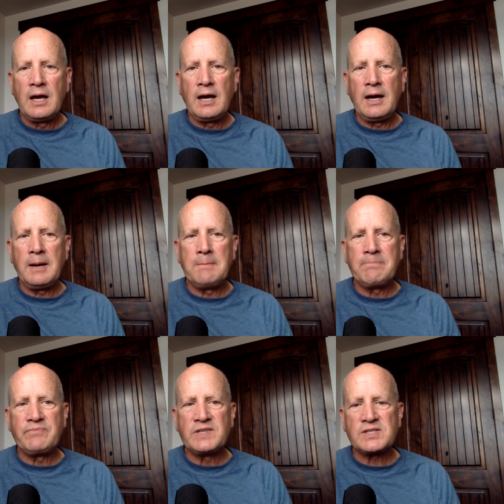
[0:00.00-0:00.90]
Um,
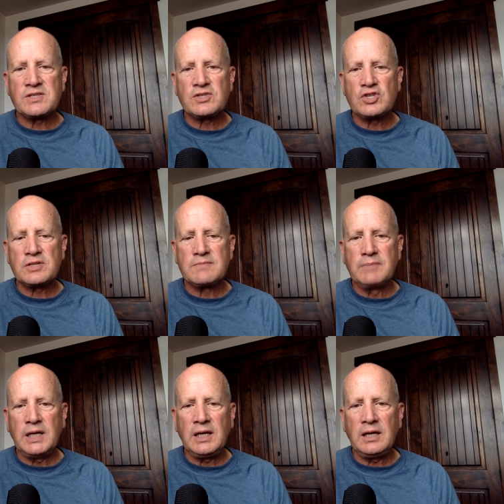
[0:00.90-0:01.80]
this is just
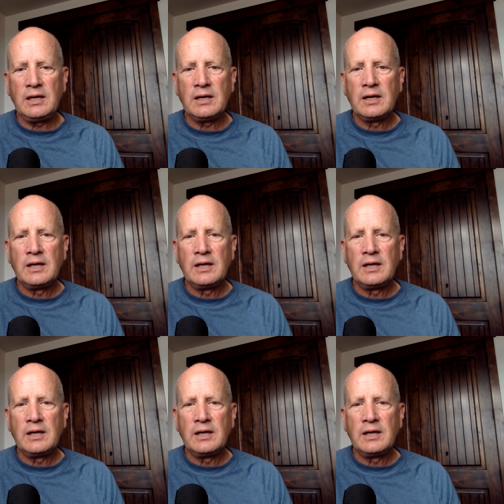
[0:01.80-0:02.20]
me